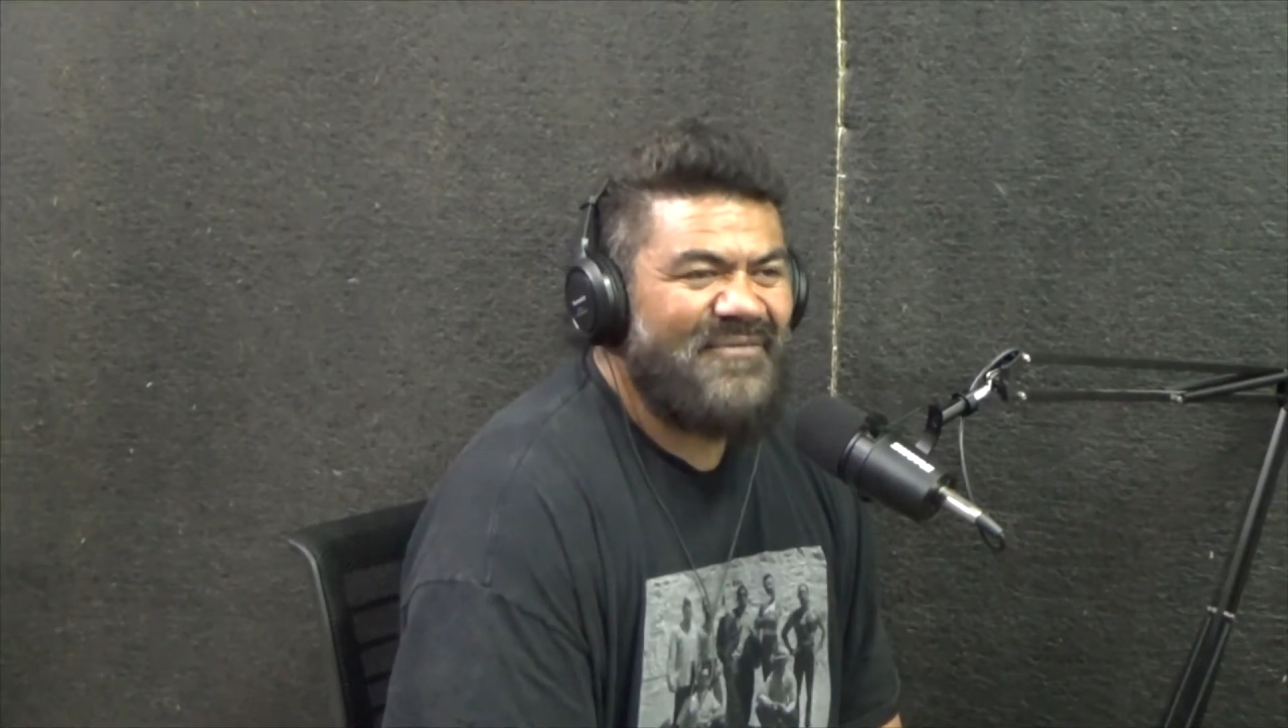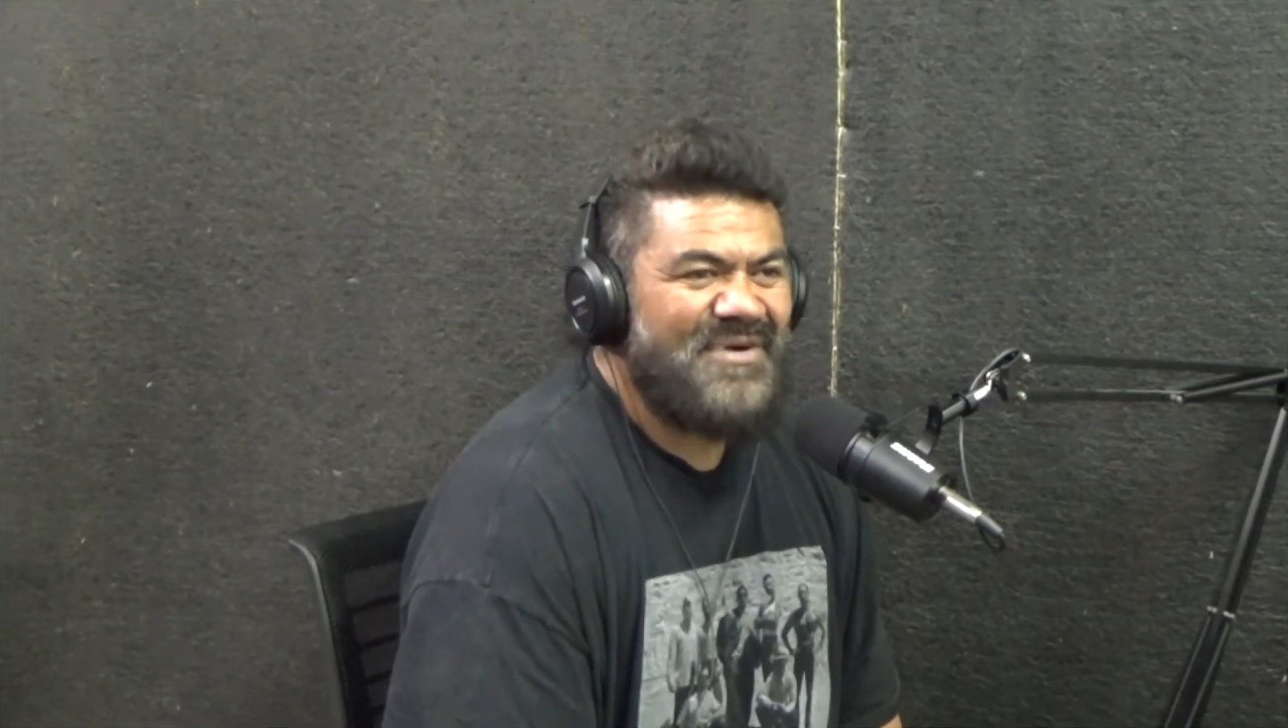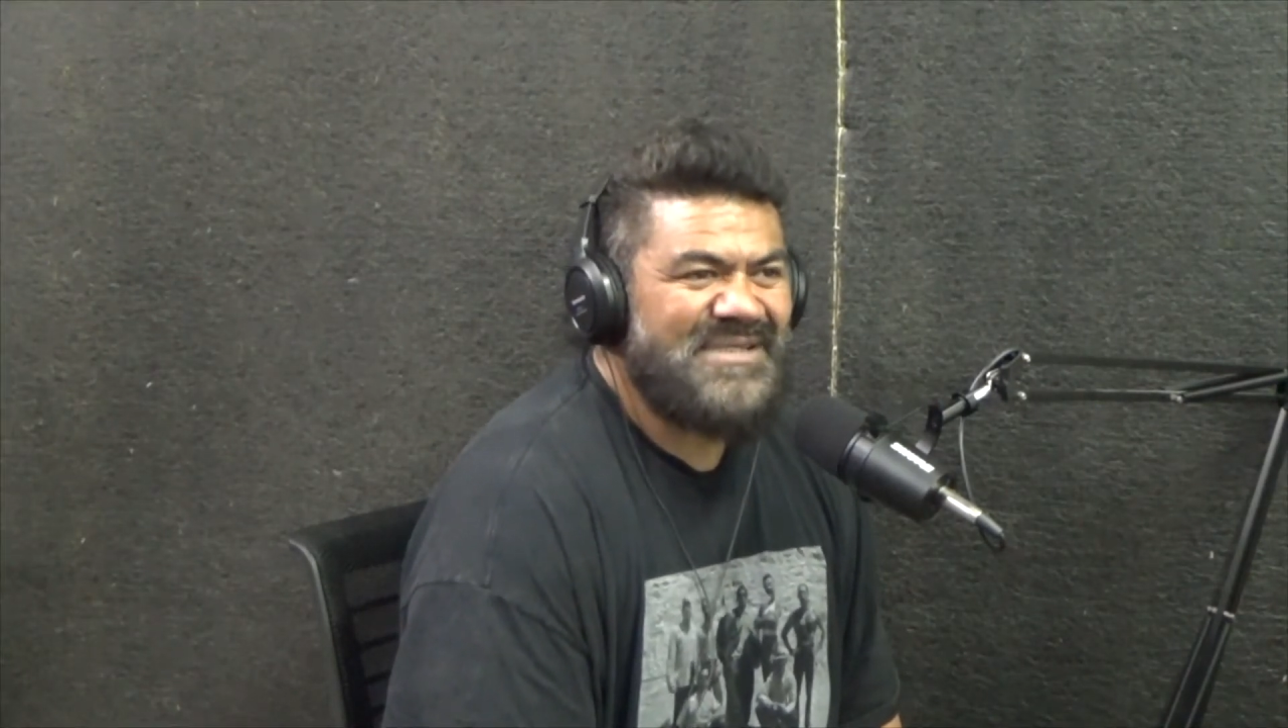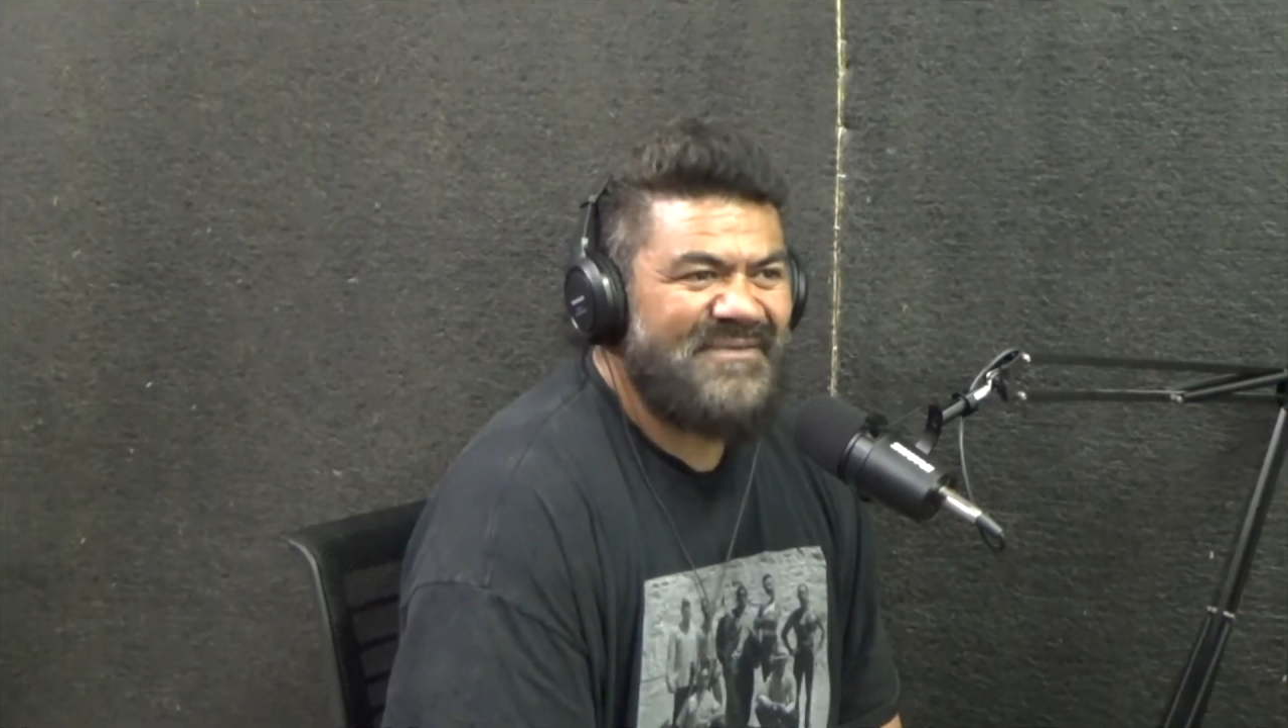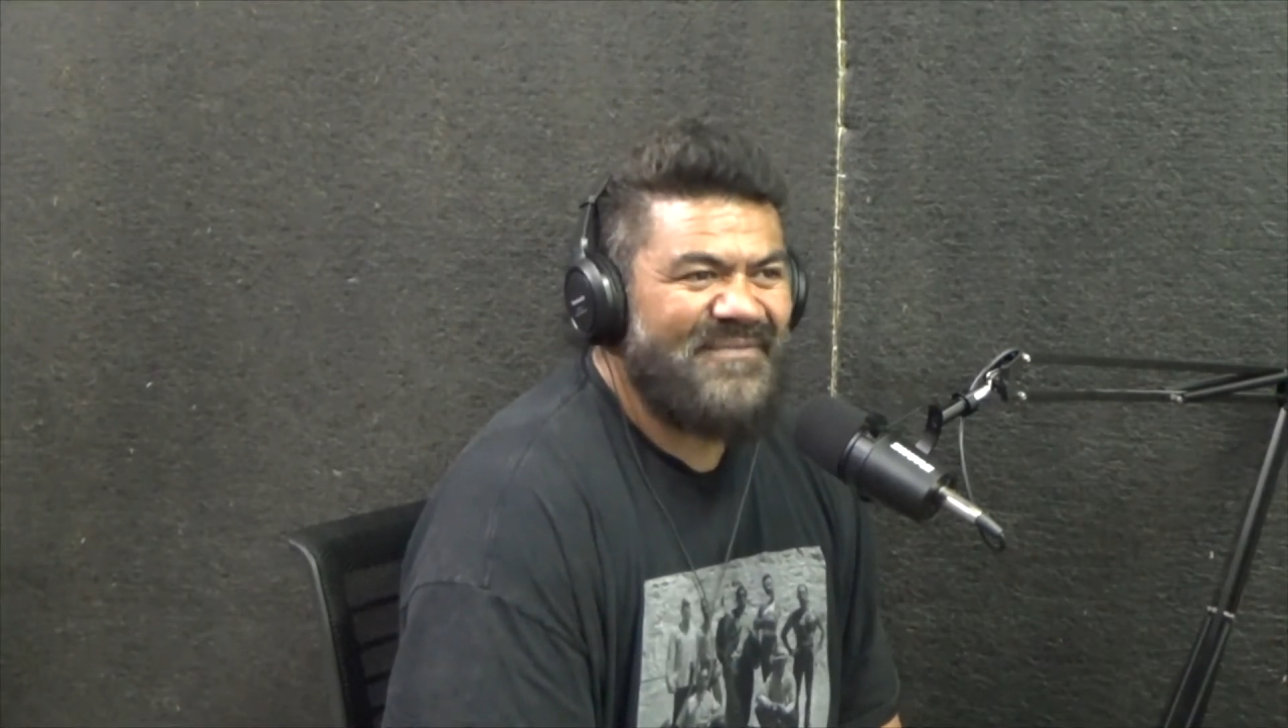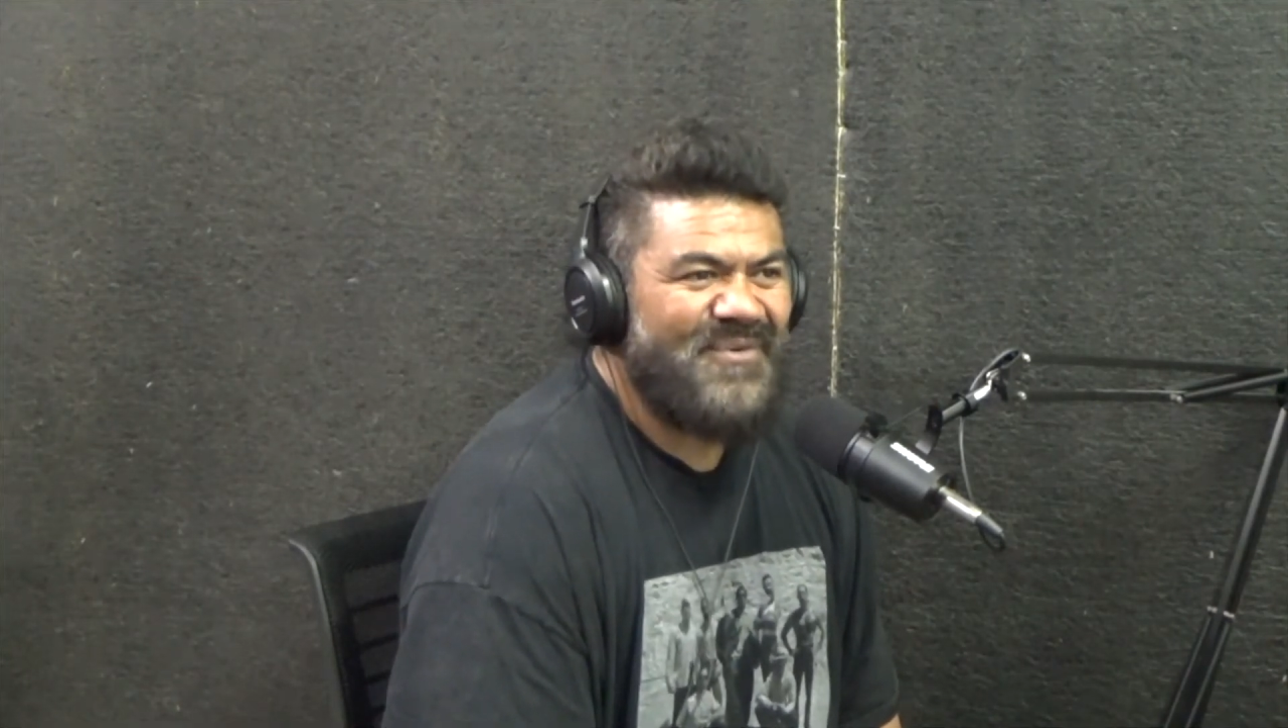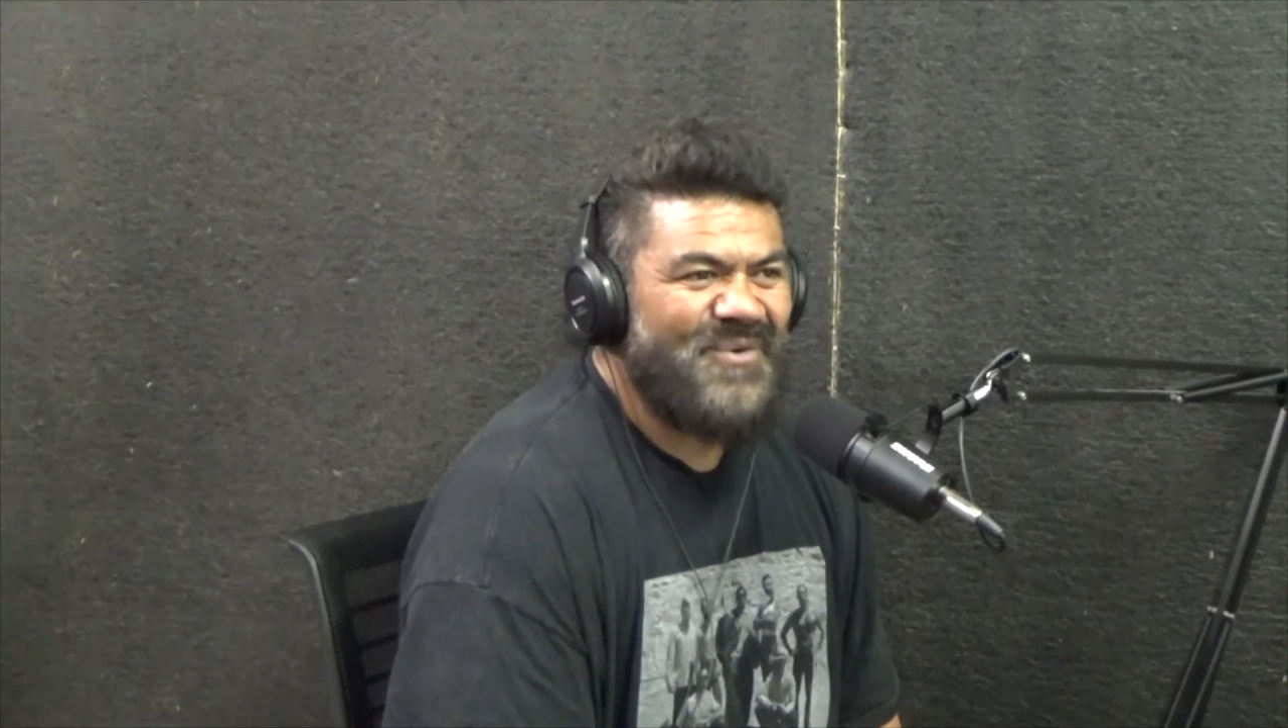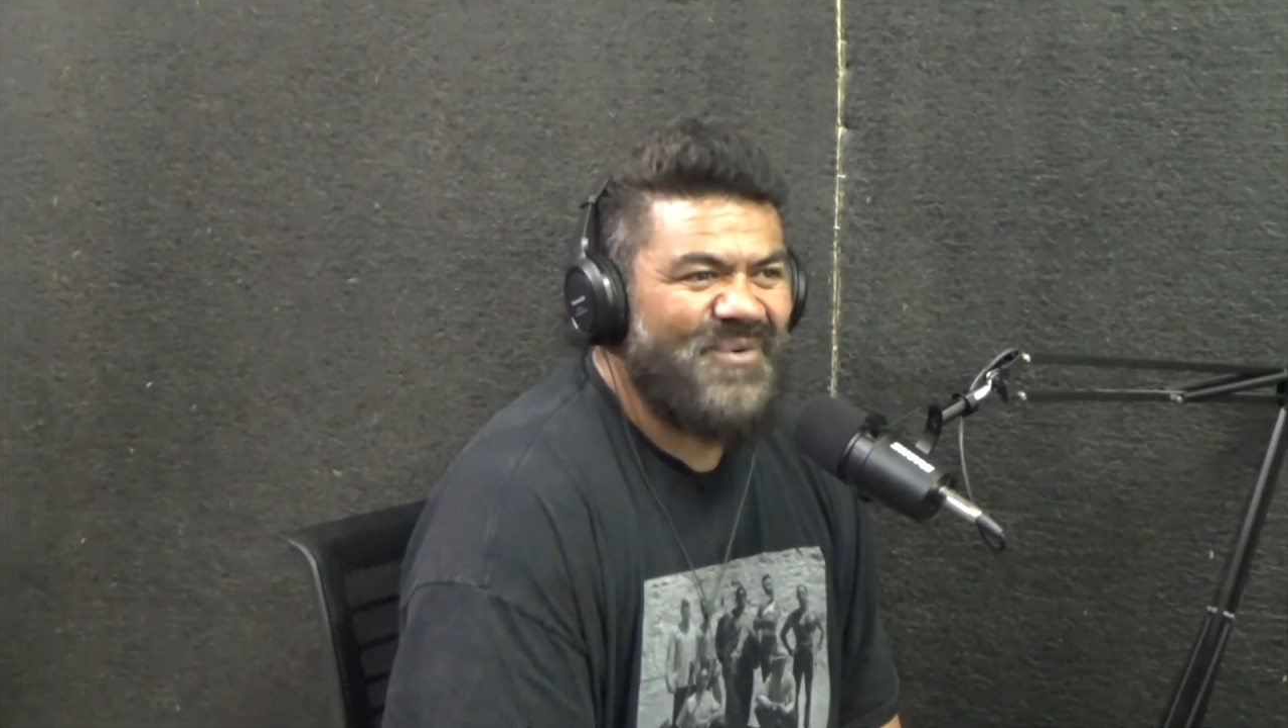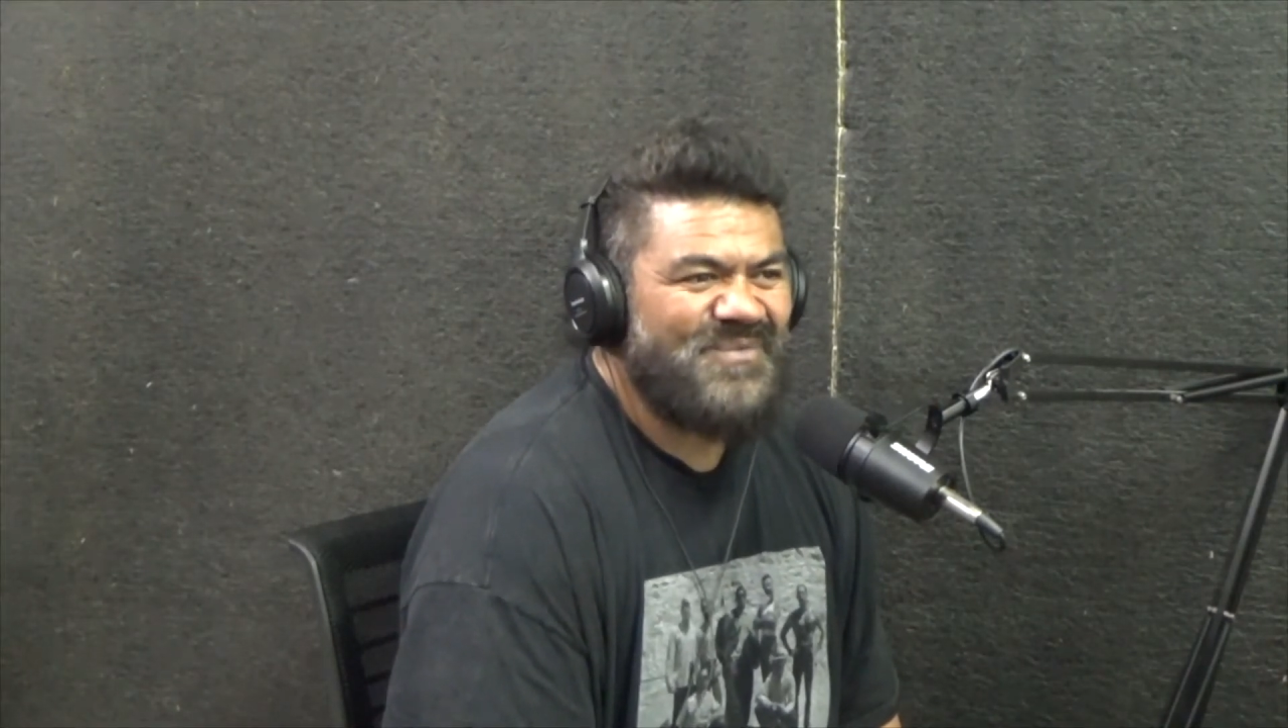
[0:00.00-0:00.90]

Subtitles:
us to fall